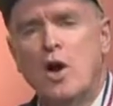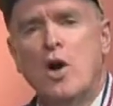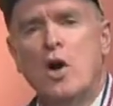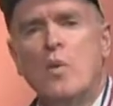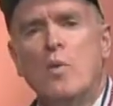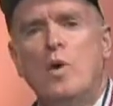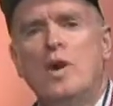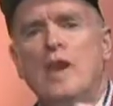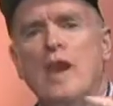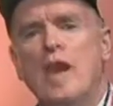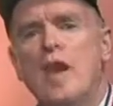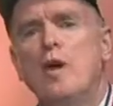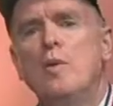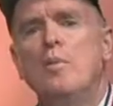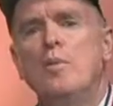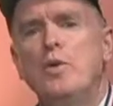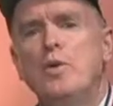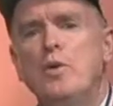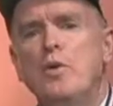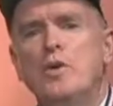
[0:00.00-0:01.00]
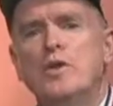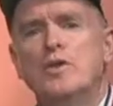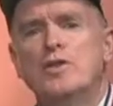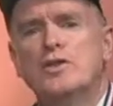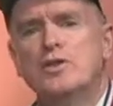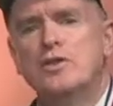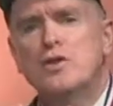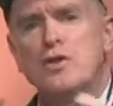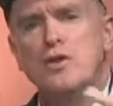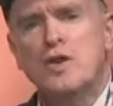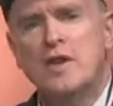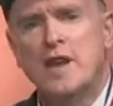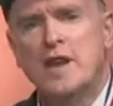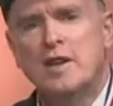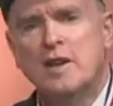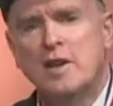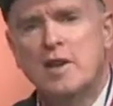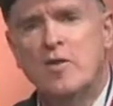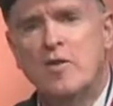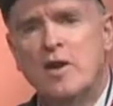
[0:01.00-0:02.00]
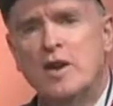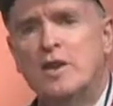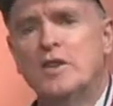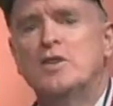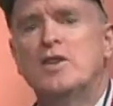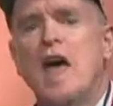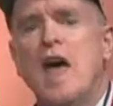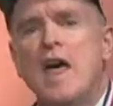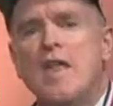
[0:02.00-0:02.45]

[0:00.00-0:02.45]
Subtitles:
will help you with certain activities